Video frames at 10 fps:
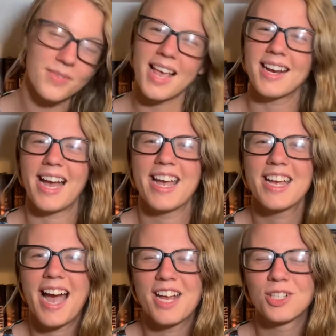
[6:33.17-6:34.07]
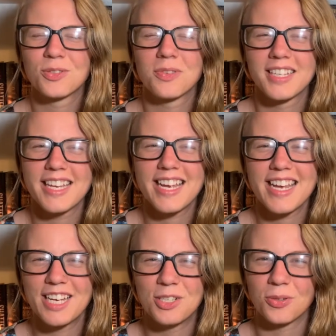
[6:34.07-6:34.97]
And I just
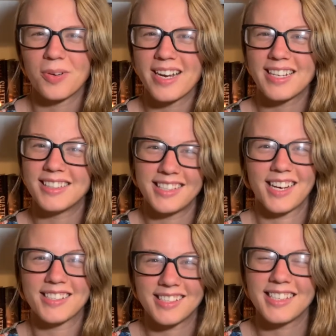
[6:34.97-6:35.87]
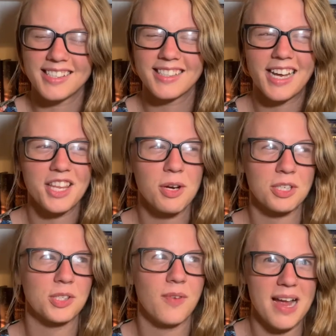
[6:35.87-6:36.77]
really enjoyed their scenes together, which
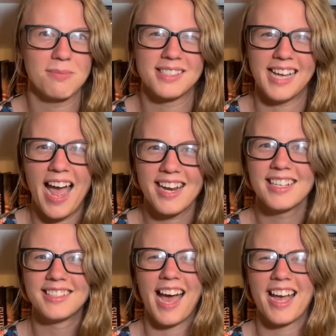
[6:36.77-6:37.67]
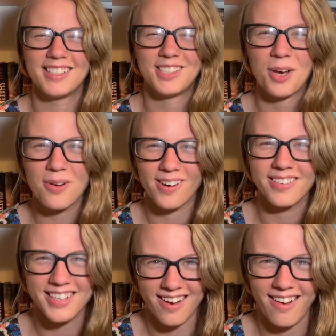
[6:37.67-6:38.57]
is why I'm sad he died so
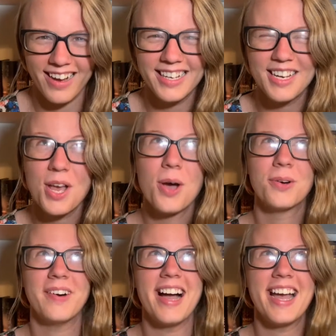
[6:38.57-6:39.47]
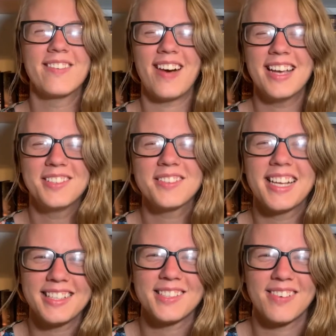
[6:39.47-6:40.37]
early on. Why? Why you do
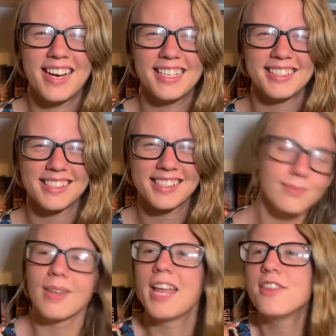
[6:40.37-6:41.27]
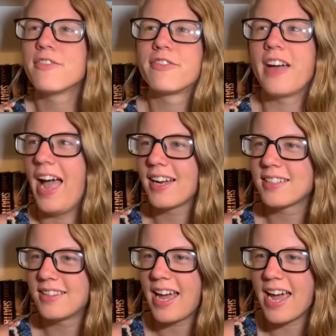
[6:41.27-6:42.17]
that to us? And the
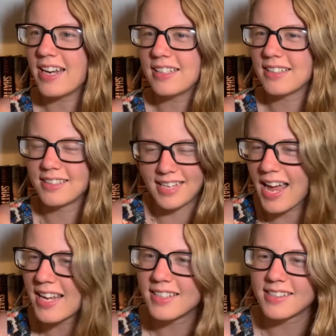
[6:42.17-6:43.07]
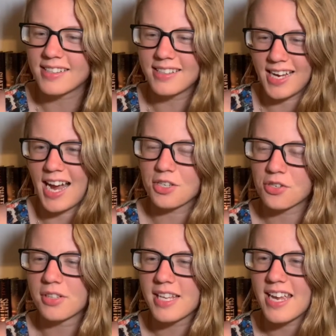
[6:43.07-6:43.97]
fact that Des is
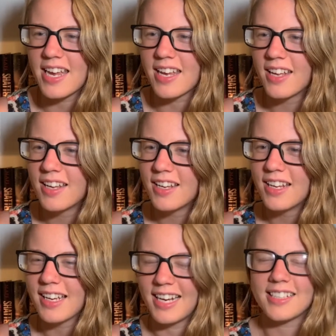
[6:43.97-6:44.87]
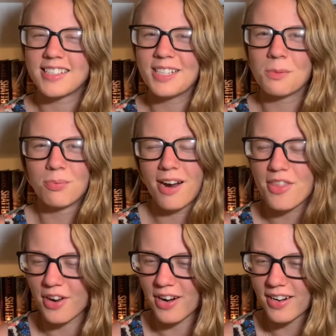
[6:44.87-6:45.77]
actually Cassian's
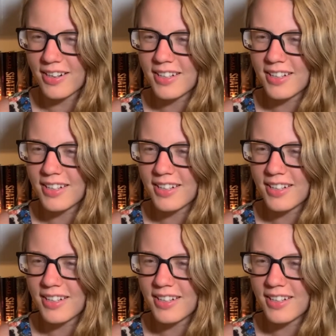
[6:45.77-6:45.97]
brother,